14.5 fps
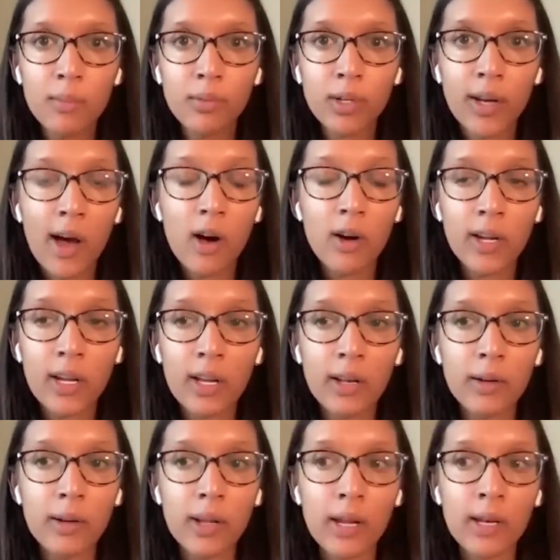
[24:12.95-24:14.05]
put out
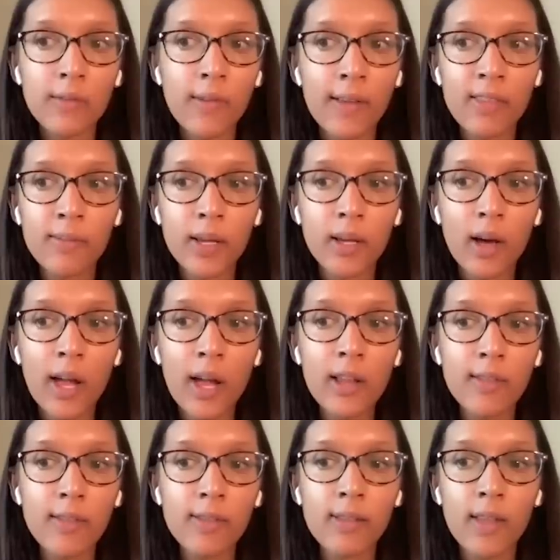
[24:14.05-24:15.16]
in investment
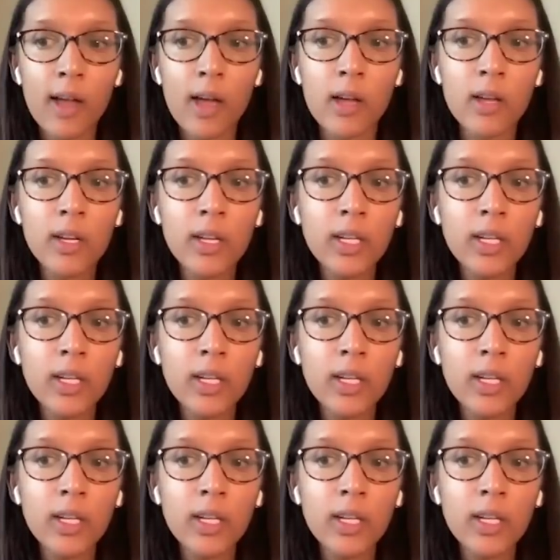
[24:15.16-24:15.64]
guidance that